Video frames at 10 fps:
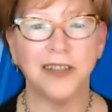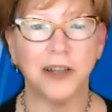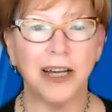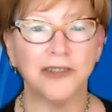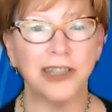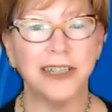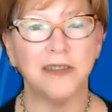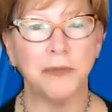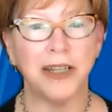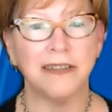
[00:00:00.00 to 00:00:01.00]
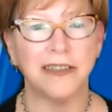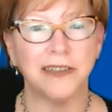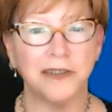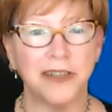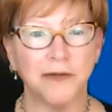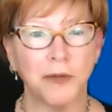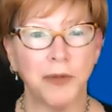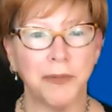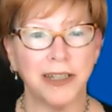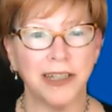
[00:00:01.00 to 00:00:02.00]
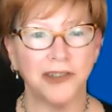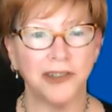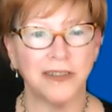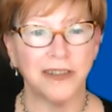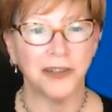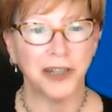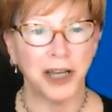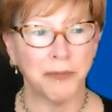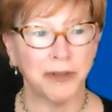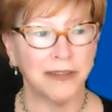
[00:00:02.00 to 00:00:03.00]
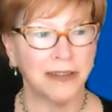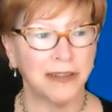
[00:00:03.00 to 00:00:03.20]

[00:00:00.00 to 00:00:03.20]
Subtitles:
So actually it speaks to several populations on our campus.